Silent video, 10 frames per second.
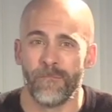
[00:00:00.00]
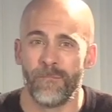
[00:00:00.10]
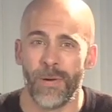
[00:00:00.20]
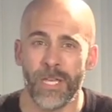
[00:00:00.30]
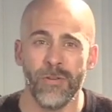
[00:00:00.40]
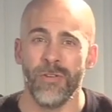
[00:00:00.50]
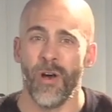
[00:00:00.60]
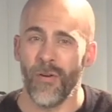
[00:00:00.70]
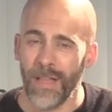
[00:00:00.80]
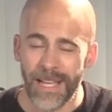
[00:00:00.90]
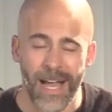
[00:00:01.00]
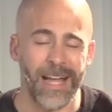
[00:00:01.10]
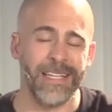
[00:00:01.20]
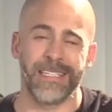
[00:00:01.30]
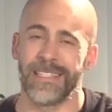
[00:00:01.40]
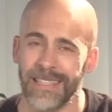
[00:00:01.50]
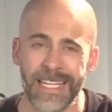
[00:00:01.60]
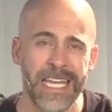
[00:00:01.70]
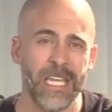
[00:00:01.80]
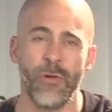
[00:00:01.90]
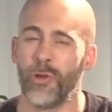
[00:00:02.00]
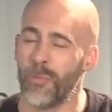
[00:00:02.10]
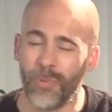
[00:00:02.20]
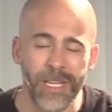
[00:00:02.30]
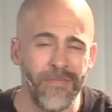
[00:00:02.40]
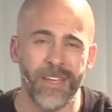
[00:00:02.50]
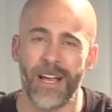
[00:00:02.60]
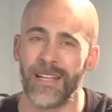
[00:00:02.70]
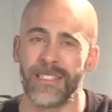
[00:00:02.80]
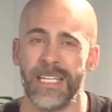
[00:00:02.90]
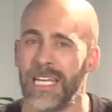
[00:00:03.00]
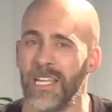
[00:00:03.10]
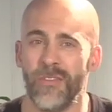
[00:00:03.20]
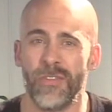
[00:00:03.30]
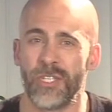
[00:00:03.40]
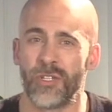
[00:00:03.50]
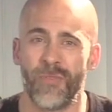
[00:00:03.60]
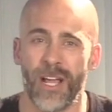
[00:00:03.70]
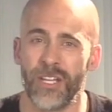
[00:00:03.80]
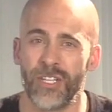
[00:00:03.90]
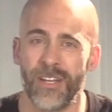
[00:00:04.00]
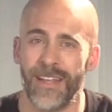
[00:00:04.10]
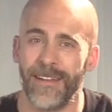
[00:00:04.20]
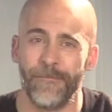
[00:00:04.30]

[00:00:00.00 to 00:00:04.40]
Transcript: you know that God is leading you, or you believe that God's leading you this direction. And